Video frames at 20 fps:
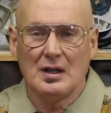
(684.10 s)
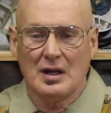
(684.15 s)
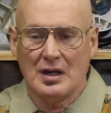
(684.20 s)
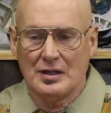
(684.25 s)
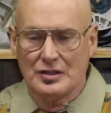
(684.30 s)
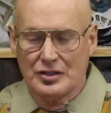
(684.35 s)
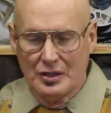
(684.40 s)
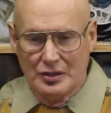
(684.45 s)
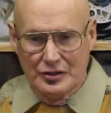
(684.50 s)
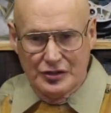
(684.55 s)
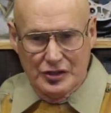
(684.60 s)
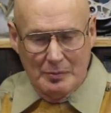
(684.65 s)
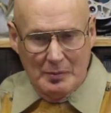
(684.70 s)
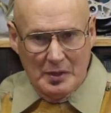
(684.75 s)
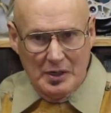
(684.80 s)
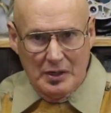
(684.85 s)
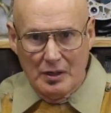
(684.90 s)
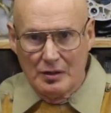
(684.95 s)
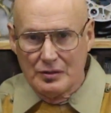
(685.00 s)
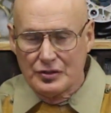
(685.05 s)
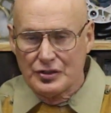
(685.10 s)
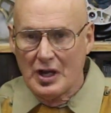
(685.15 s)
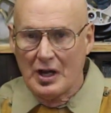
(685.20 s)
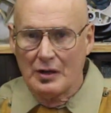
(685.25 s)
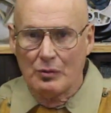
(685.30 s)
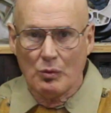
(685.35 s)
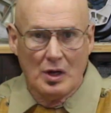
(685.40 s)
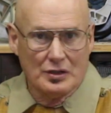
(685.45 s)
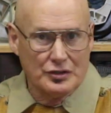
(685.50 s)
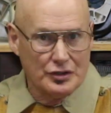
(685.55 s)
until somebody goes out
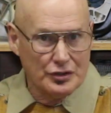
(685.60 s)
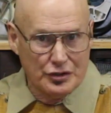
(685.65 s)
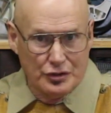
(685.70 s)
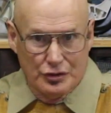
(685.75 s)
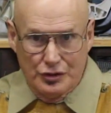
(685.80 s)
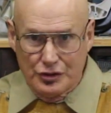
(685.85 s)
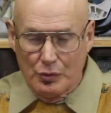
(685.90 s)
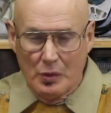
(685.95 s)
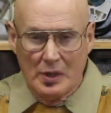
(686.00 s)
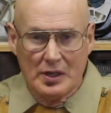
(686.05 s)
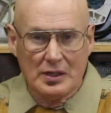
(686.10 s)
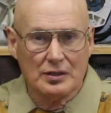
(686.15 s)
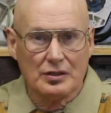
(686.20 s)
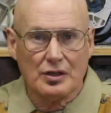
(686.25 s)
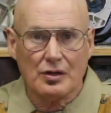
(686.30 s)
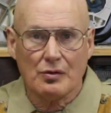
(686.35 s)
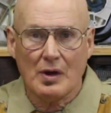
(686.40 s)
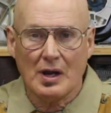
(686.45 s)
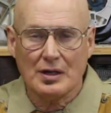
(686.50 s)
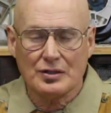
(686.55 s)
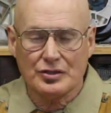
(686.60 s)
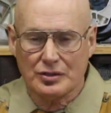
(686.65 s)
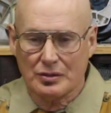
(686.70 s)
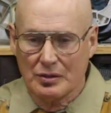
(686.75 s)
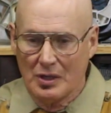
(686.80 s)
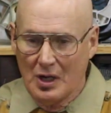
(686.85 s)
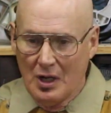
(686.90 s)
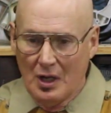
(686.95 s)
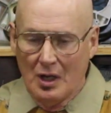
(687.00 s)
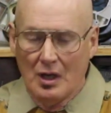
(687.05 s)
and watches you swing and corrects
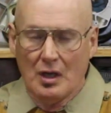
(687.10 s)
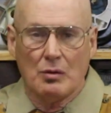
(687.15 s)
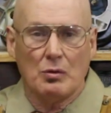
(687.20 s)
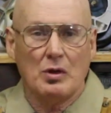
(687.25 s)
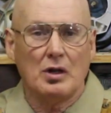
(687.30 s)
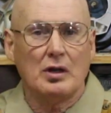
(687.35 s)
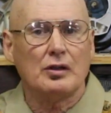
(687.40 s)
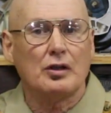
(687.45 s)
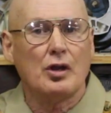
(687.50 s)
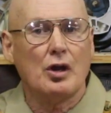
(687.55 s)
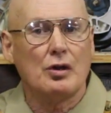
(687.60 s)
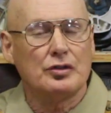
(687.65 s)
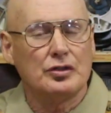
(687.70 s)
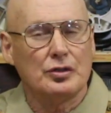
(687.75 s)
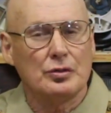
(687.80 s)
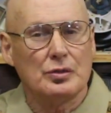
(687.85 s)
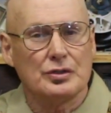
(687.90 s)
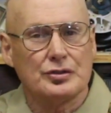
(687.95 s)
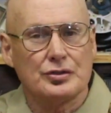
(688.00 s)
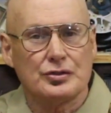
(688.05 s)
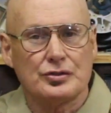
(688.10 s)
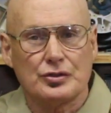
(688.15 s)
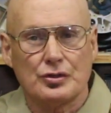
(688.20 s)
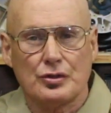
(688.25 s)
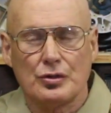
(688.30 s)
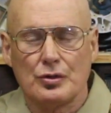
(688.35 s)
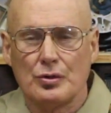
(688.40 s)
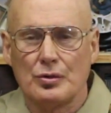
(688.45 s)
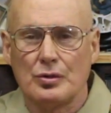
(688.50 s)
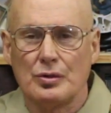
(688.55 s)
you. Well, go to a
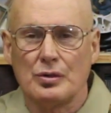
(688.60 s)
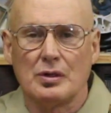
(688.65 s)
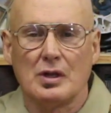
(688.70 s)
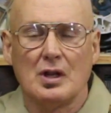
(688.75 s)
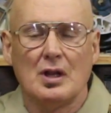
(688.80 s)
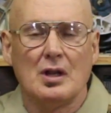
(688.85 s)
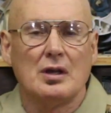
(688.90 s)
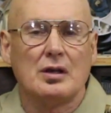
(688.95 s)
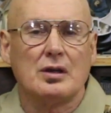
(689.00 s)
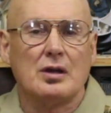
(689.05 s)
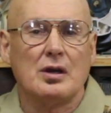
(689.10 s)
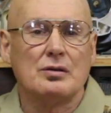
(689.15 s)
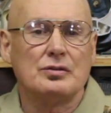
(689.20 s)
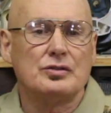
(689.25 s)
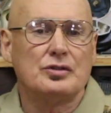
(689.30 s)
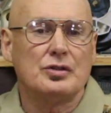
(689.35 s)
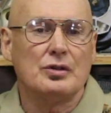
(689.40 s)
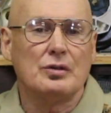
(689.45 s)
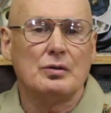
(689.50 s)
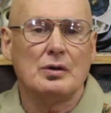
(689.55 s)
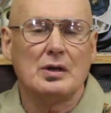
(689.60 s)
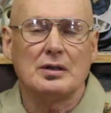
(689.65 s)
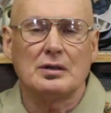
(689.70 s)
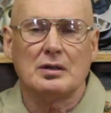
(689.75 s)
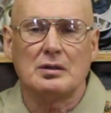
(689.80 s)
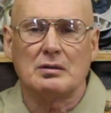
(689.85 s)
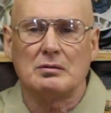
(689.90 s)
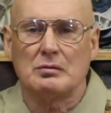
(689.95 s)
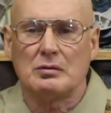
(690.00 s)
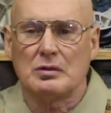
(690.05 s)
school, go to a
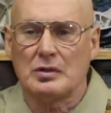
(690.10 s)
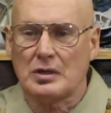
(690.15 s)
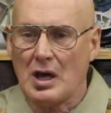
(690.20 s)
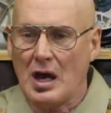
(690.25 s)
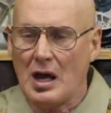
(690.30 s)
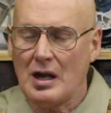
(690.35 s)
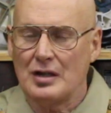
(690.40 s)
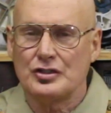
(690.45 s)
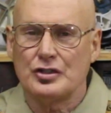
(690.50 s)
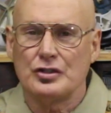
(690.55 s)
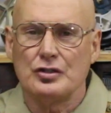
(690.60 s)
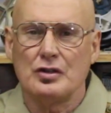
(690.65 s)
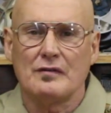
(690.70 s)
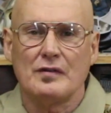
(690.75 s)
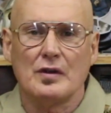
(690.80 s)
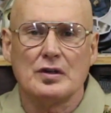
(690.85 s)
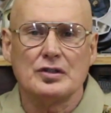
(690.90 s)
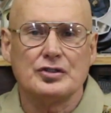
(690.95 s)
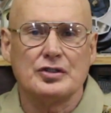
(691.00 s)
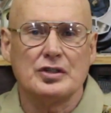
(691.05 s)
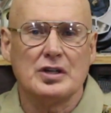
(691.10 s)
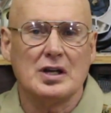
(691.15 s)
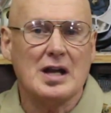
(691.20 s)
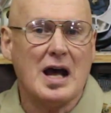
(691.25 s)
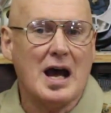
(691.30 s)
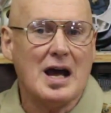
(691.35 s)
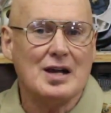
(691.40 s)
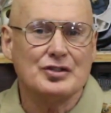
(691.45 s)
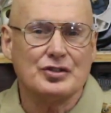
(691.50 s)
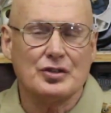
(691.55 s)
college, university, and
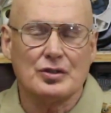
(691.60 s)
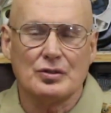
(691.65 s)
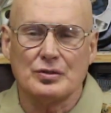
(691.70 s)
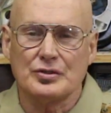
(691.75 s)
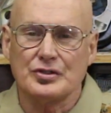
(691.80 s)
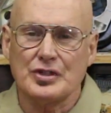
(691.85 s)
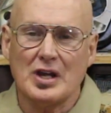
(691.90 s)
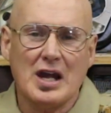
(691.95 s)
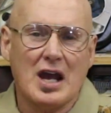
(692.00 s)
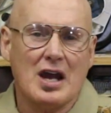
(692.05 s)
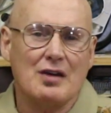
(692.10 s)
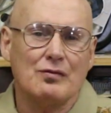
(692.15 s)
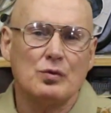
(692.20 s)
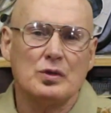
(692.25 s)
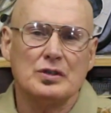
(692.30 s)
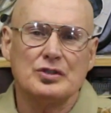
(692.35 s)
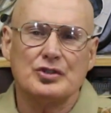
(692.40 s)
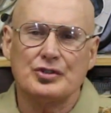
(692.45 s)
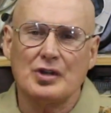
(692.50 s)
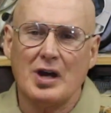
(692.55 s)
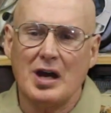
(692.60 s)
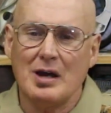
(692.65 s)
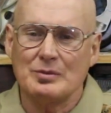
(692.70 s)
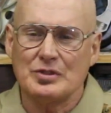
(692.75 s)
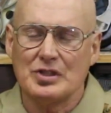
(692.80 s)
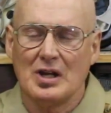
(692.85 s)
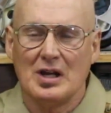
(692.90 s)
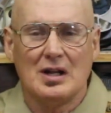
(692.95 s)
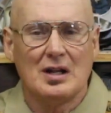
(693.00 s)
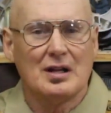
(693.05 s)
high schools. They have wood
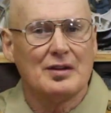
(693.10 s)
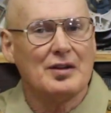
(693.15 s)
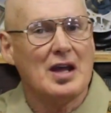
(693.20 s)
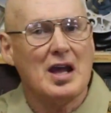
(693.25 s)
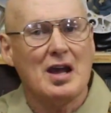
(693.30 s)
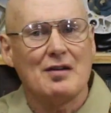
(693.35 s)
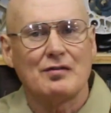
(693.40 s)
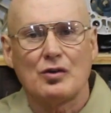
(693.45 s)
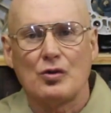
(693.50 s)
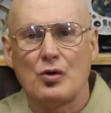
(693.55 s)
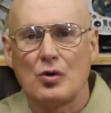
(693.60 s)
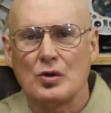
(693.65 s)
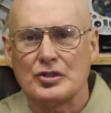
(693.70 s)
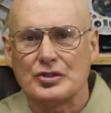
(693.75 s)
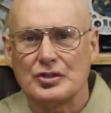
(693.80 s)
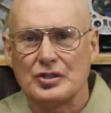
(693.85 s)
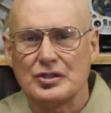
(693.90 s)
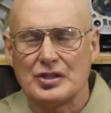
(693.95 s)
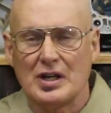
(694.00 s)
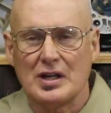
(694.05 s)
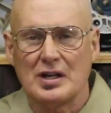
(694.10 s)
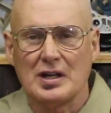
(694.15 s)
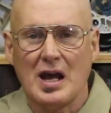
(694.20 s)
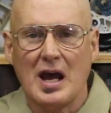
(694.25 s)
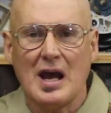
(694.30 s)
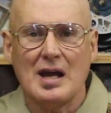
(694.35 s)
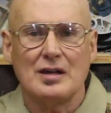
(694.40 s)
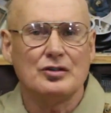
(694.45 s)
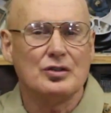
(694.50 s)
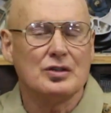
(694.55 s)
shops. They have courses at
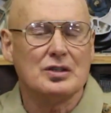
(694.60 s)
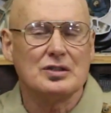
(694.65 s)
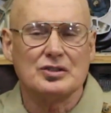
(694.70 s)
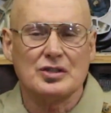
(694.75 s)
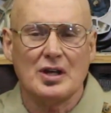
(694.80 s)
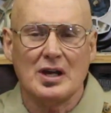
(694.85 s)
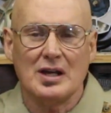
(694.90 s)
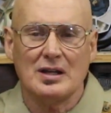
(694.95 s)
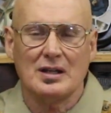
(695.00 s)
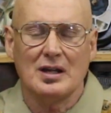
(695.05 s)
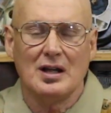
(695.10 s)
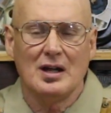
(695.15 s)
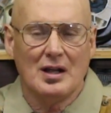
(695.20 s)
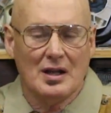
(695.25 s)
night you can take.